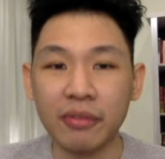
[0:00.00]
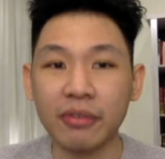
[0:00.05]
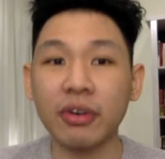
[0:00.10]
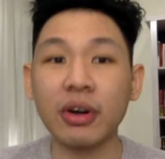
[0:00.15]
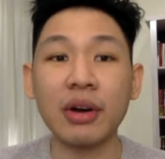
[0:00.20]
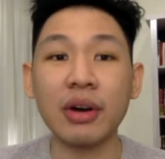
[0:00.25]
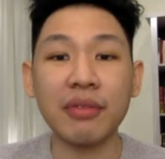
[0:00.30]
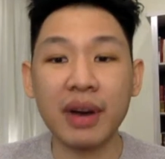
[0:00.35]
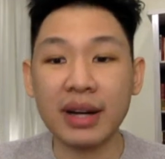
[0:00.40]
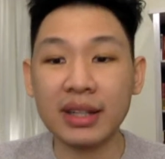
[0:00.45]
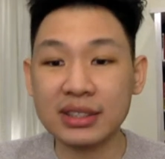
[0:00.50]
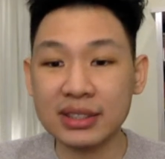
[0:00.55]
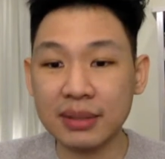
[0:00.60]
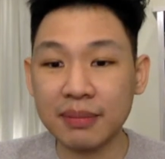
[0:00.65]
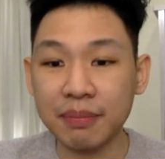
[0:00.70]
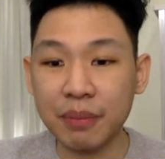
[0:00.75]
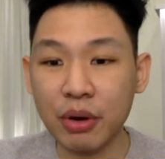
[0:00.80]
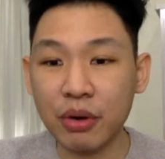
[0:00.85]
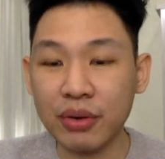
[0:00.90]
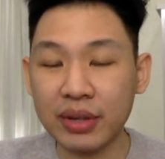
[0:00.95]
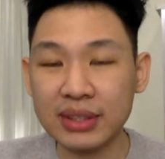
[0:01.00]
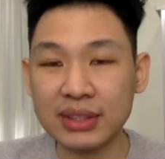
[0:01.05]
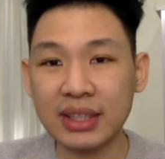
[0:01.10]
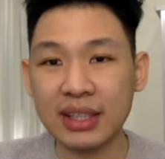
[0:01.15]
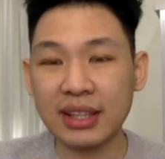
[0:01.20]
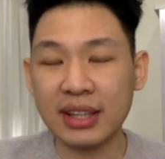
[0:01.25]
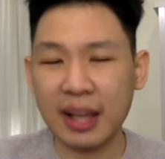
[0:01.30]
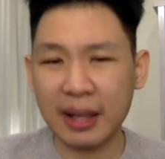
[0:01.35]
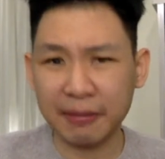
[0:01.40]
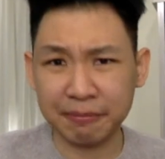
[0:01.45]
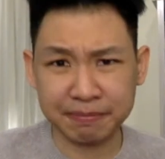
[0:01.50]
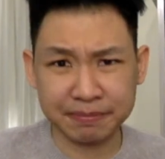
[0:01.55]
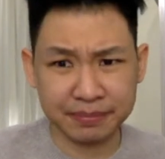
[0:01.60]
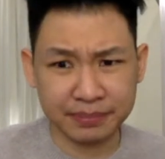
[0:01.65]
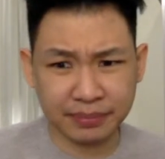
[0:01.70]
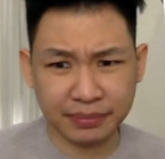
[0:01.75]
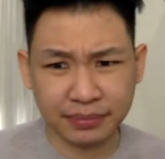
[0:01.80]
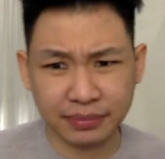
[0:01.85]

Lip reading: For the very simple reason that